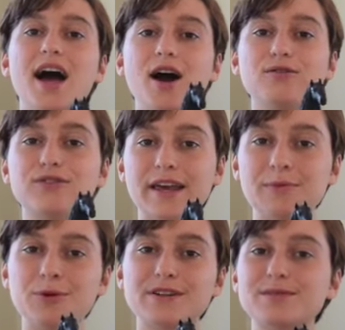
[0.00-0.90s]
Flame
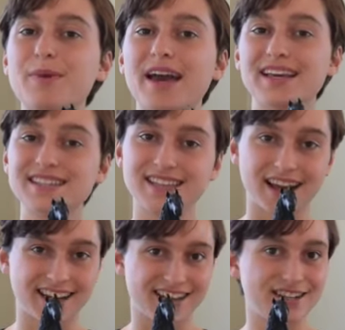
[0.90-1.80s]
was my
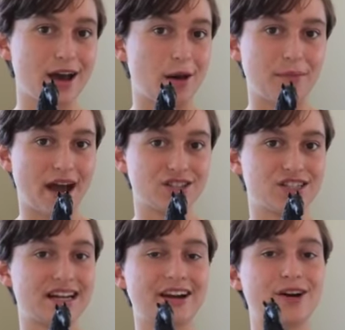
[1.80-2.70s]
second
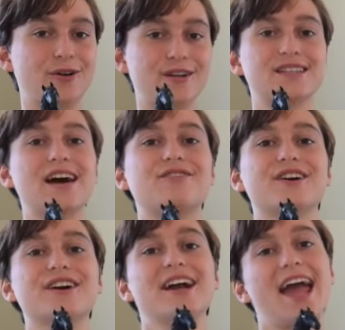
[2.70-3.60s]
imaginary horse
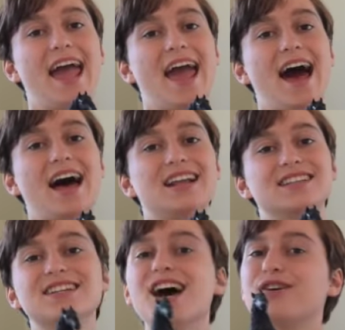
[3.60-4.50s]
ever, and
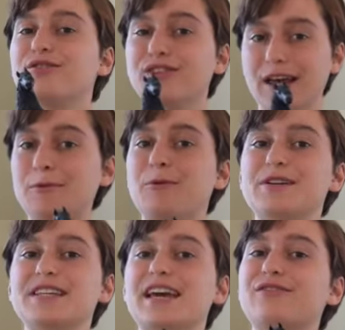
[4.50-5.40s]
Flame was
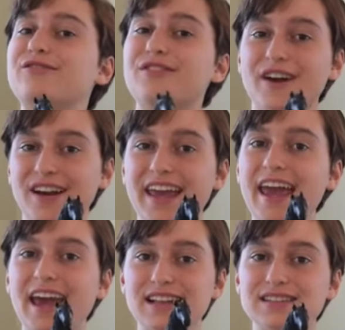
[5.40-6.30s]
a very
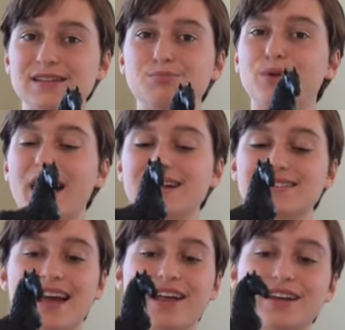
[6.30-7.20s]
handsome black
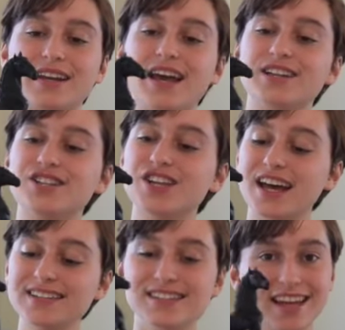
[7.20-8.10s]
stallion,
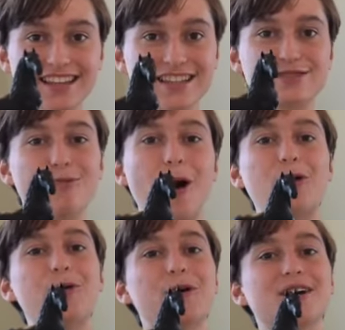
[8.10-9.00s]
just like this model
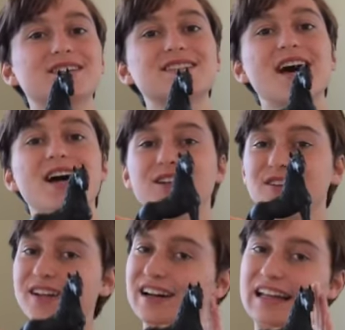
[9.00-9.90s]
horse.
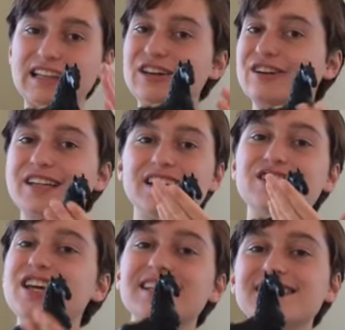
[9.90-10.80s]
Literally looked
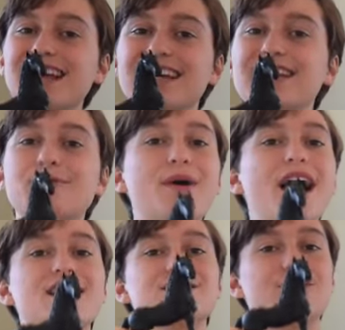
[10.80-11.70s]
just like him.
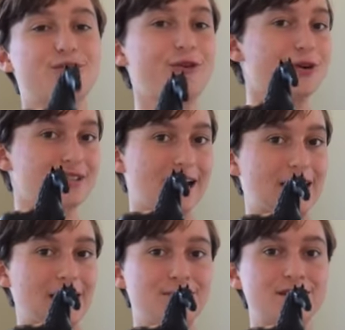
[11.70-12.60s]
So of course I
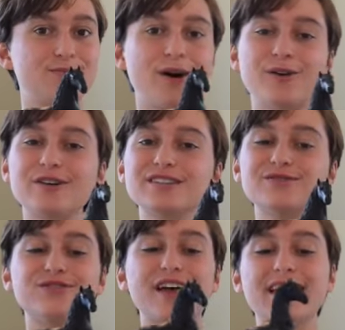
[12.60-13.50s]
named this model horse
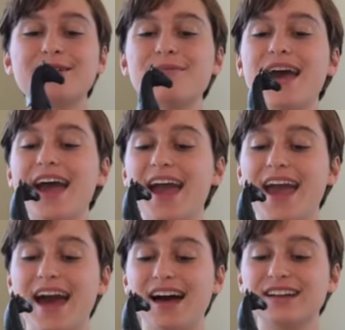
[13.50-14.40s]
Flame,
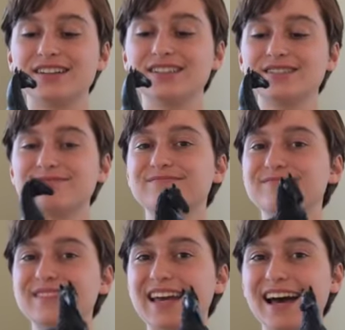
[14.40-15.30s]
and
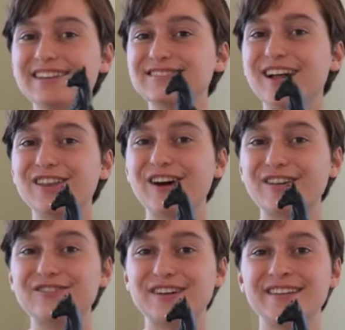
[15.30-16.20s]
yeah, a lot of
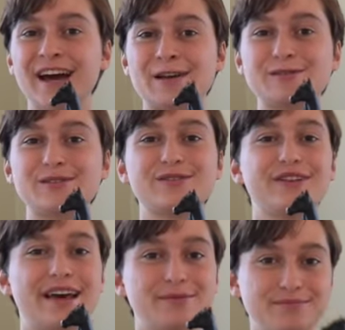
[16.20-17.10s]
fun times with
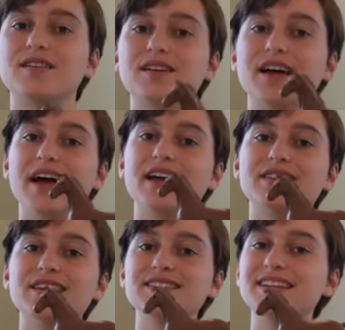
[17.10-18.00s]
Flame.
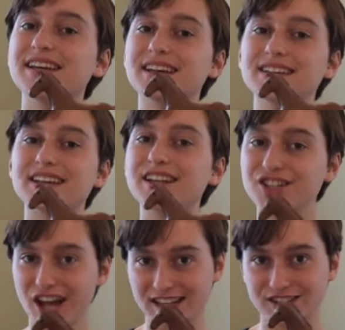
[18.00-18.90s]
This is
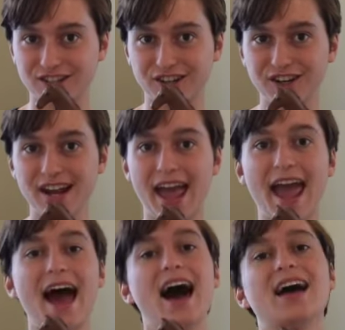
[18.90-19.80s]
Chester,
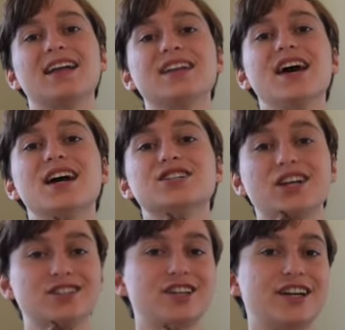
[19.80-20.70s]
and
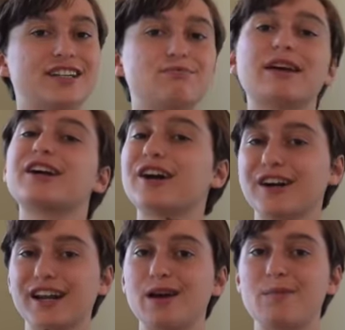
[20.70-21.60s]
Chester is my current
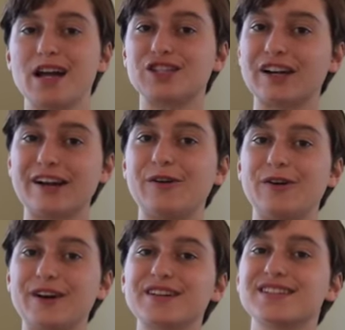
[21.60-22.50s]
imaginary
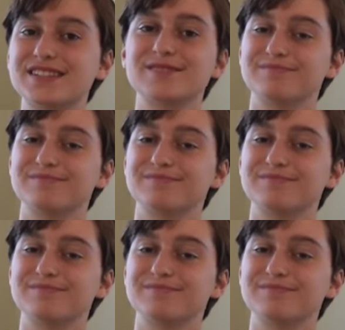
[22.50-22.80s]
horse.